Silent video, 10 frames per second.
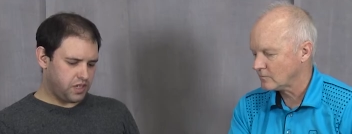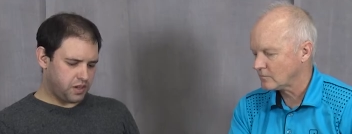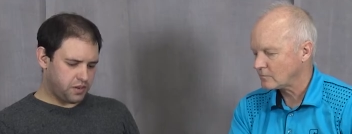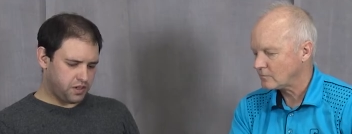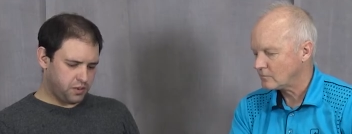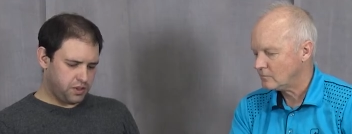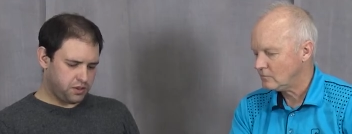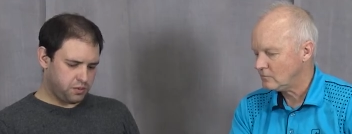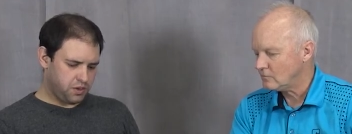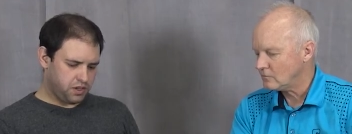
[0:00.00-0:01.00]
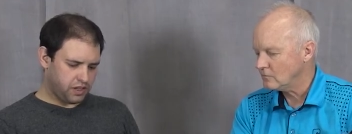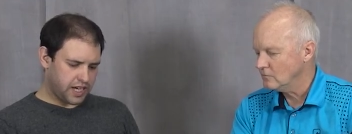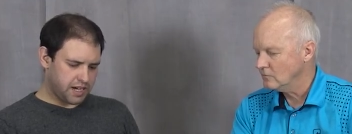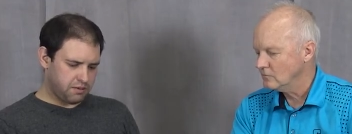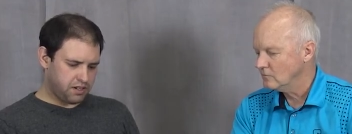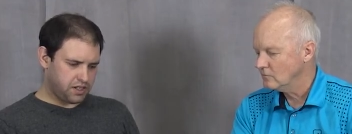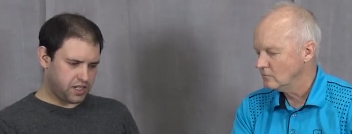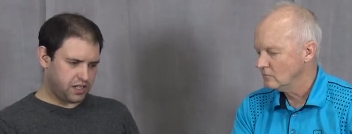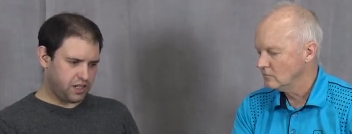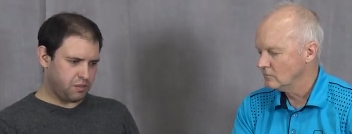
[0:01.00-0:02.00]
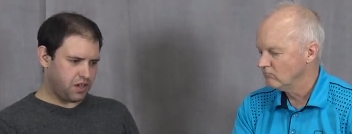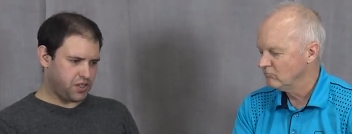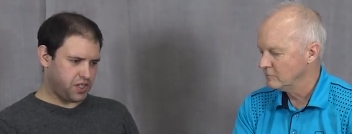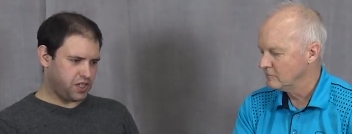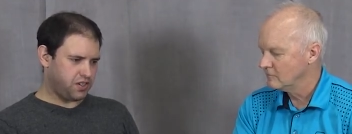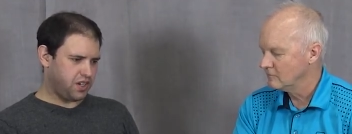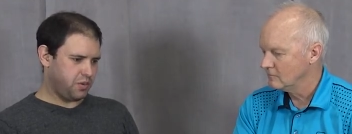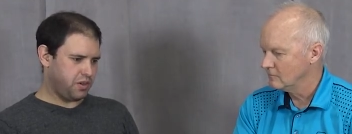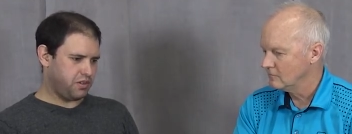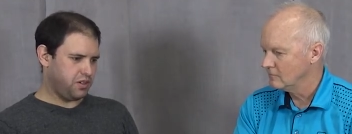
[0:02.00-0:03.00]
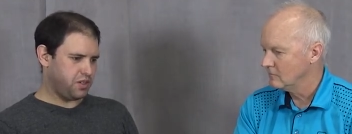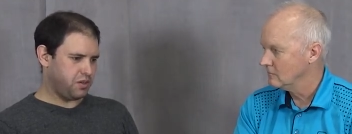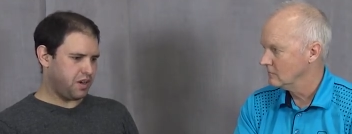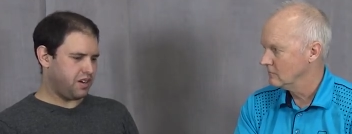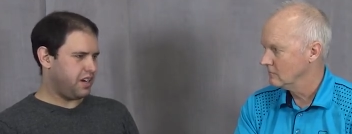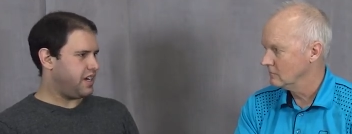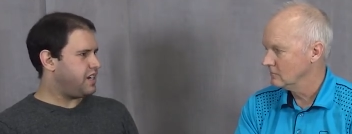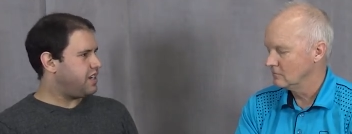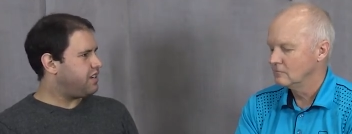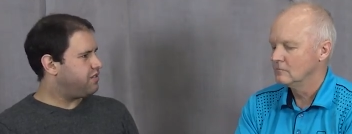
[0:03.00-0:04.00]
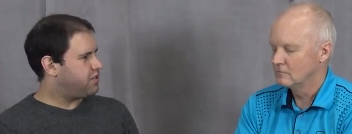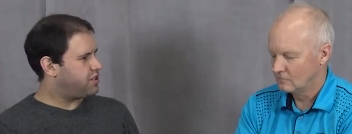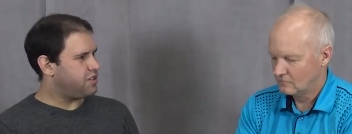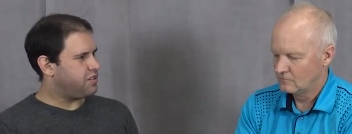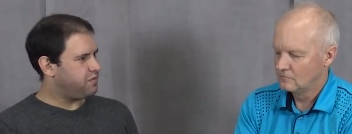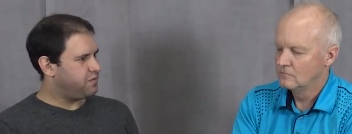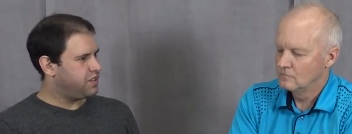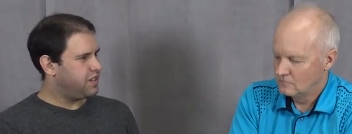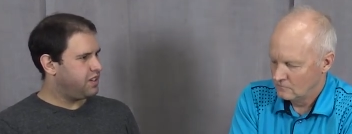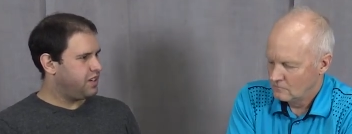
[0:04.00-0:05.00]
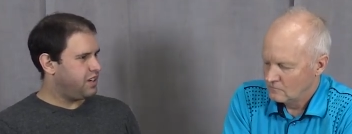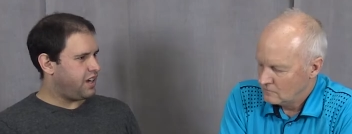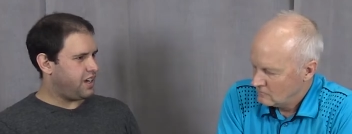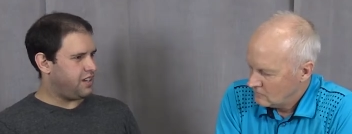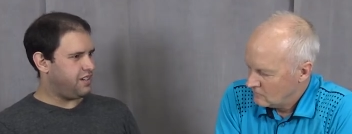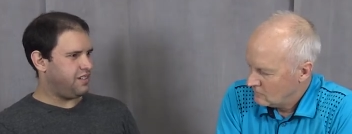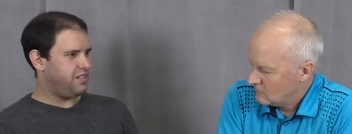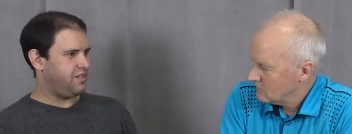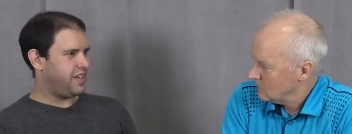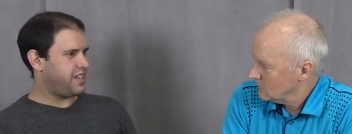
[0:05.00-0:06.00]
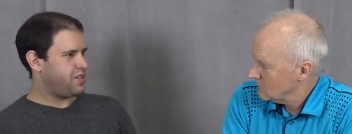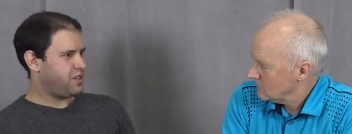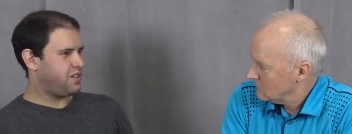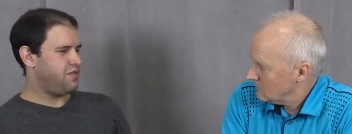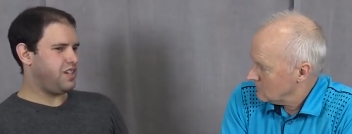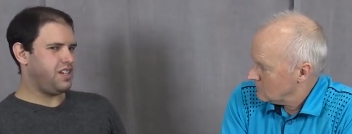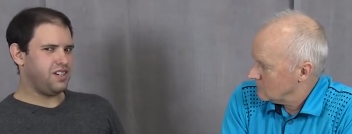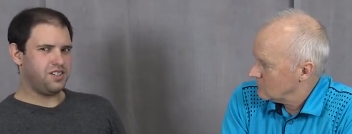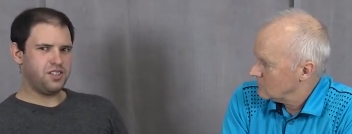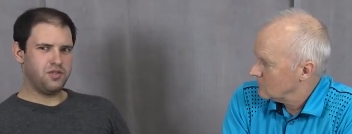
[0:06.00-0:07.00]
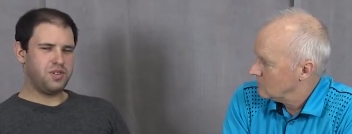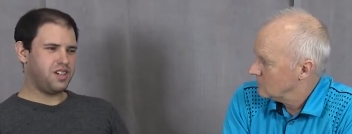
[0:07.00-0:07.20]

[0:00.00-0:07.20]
Speaker 1: Yeah, we climb and descend at about 60, and we cruise at about 90. So... And that's convenient, too,